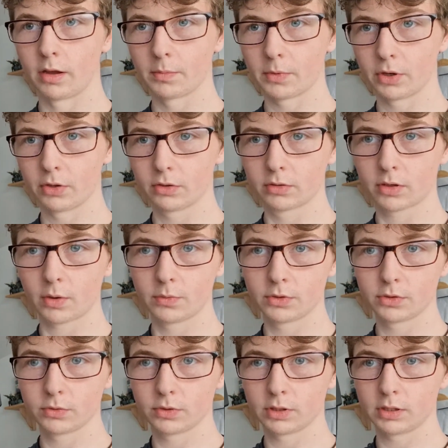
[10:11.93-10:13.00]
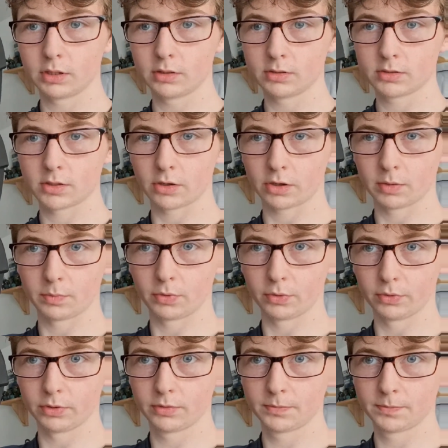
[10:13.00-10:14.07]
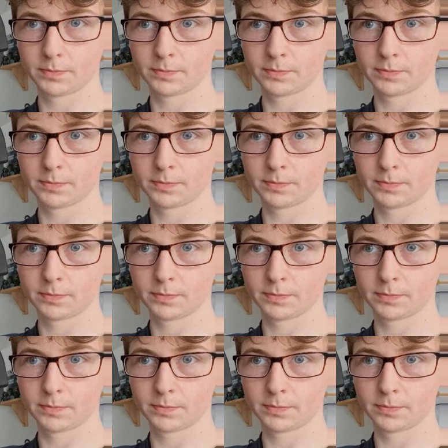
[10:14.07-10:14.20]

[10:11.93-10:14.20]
I'm gonna go and do the circuit board,